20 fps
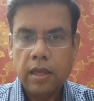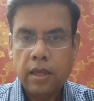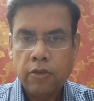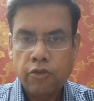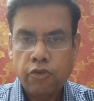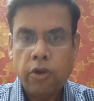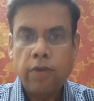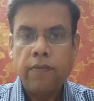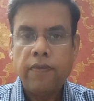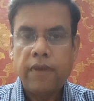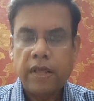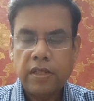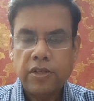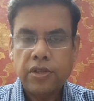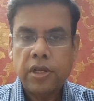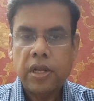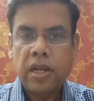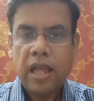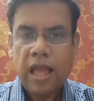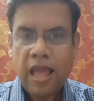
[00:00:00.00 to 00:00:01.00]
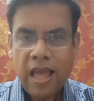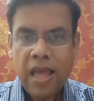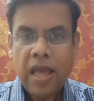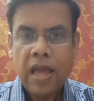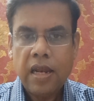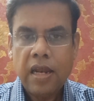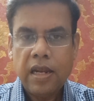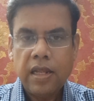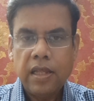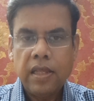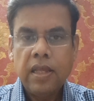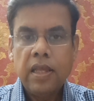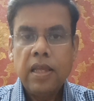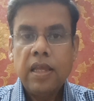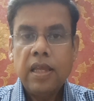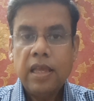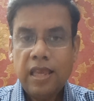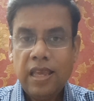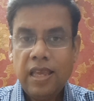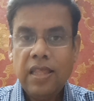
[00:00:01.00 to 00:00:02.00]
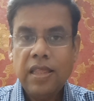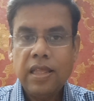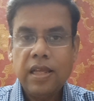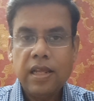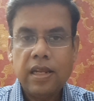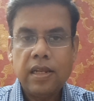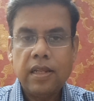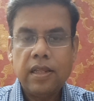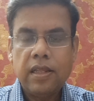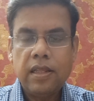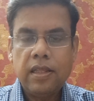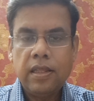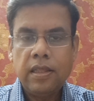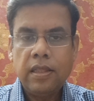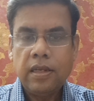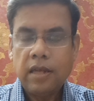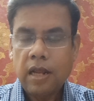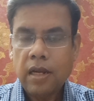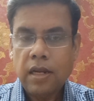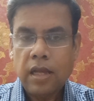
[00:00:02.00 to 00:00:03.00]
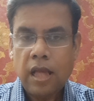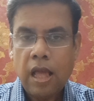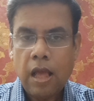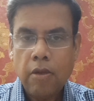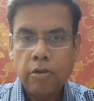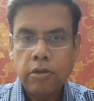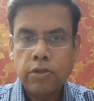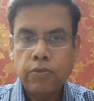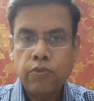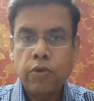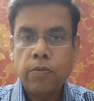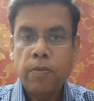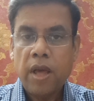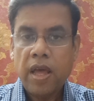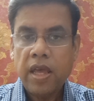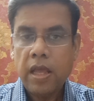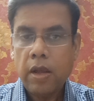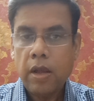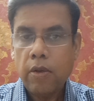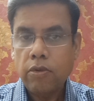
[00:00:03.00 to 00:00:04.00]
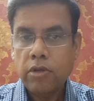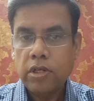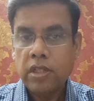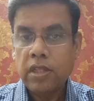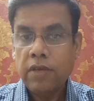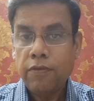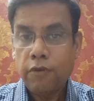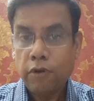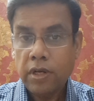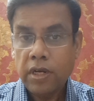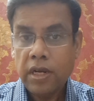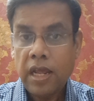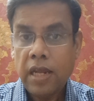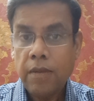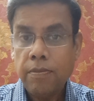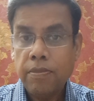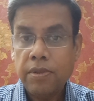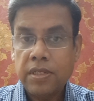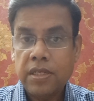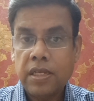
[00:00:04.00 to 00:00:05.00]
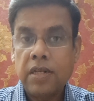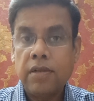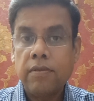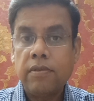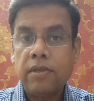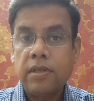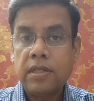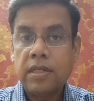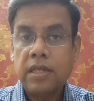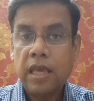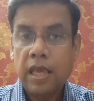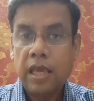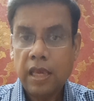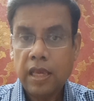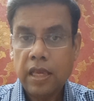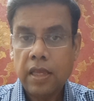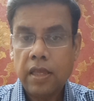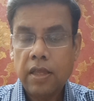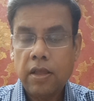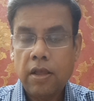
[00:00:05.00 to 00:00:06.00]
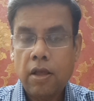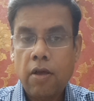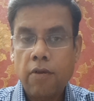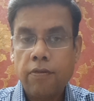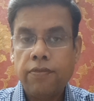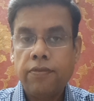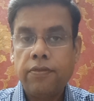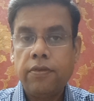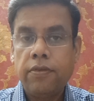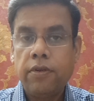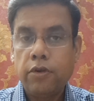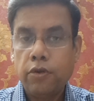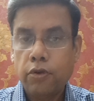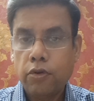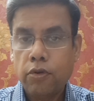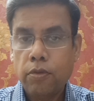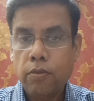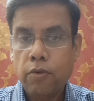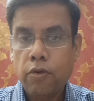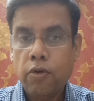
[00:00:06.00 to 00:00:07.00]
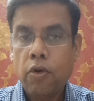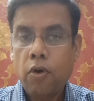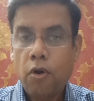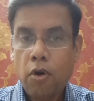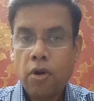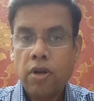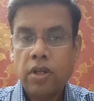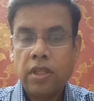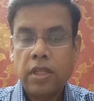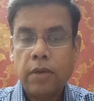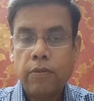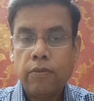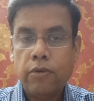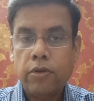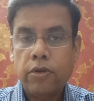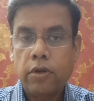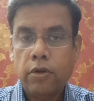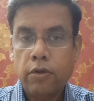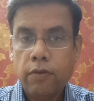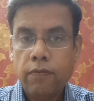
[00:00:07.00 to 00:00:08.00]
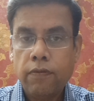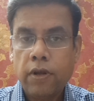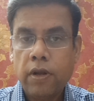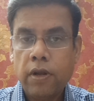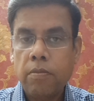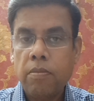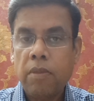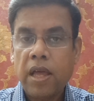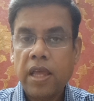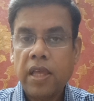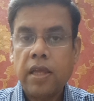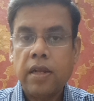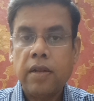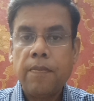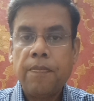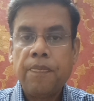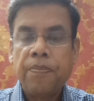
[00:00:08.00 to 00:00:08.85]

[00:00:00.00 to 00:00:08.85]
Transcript: joint venture and either the Tata House would buy out the 49% of the stake of Docomo, or they would look for a buyer